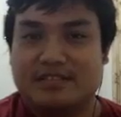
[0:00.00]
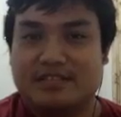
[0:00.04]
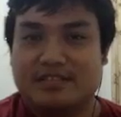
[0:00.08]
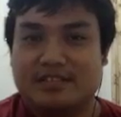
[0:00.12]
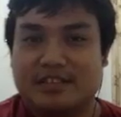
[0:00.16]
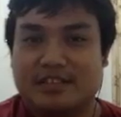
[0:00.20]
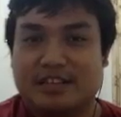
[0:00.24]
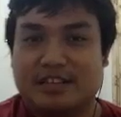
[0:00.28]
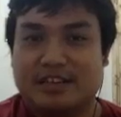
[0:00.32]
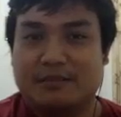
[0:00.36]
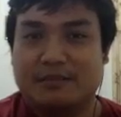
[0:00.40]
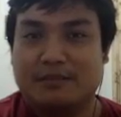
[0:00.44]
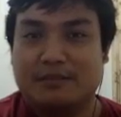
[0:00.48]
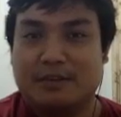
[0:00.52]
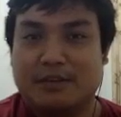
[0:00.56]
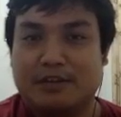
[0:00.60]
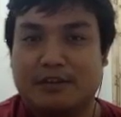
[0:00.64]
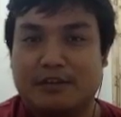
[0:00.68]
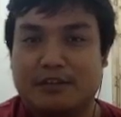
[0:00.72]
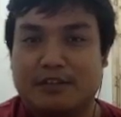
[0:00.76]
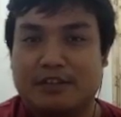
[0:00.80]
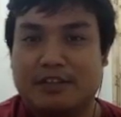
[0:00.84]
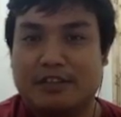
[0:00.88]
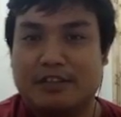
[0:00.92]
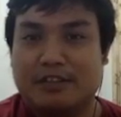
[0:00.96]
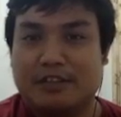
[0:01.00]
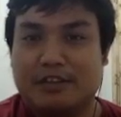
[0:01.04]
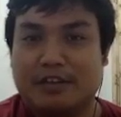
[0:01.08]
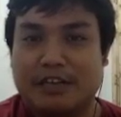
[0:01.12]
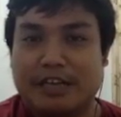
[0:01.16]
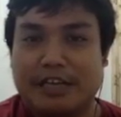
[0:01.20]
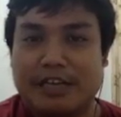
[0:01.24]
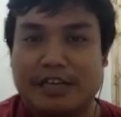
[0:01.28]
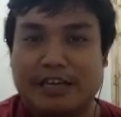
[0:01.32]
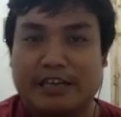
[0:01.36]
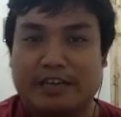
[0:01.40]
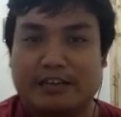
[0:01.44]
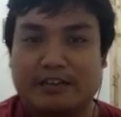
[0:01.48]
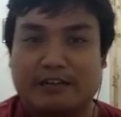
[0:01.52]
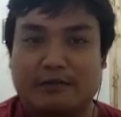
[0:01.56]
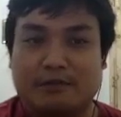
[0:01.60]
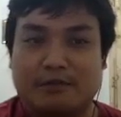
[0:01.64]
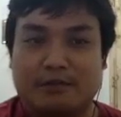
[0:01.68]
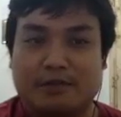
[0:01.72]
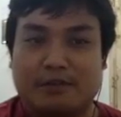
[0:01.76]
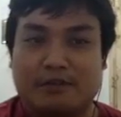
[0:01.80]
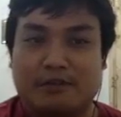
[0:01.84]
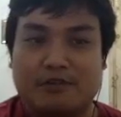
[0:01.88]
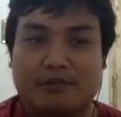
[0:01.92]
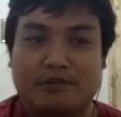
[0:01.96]
Yeah, because the hair of the
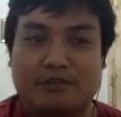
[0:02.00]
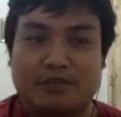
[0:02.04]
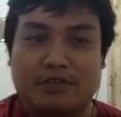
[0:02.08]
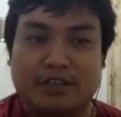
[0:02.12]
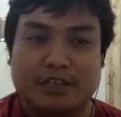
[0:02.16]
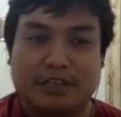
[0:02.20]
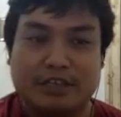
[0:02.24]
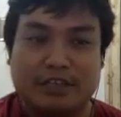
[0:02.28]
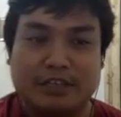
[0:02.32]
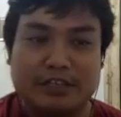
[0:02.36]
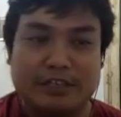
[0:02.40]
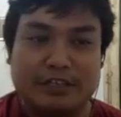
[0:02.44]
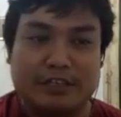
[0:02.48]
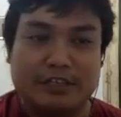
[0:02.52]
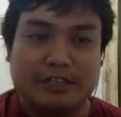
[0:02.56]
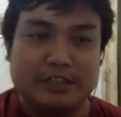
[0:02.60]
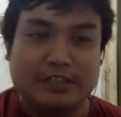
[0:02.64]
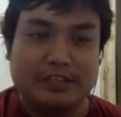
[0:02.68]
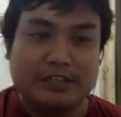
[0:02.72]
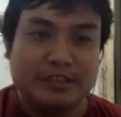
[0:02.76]
Oli is